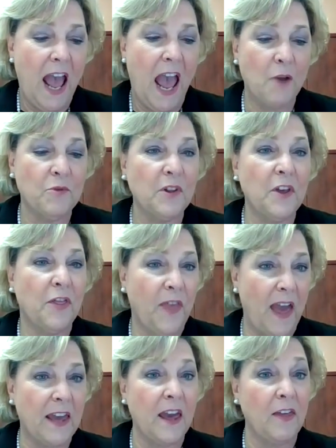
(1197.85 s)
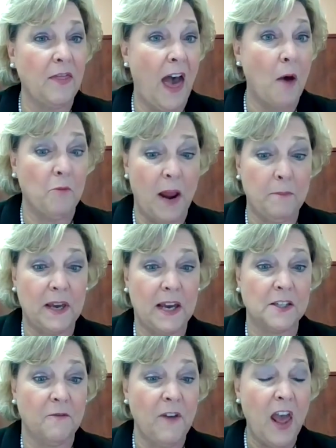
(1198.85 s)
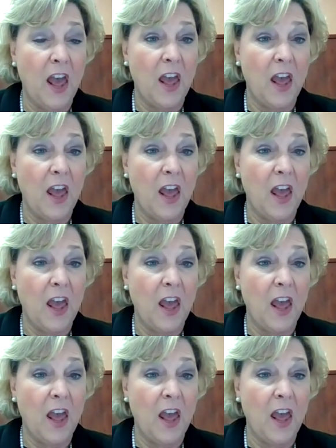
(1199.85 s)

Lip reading: and really thanking them, right? Because if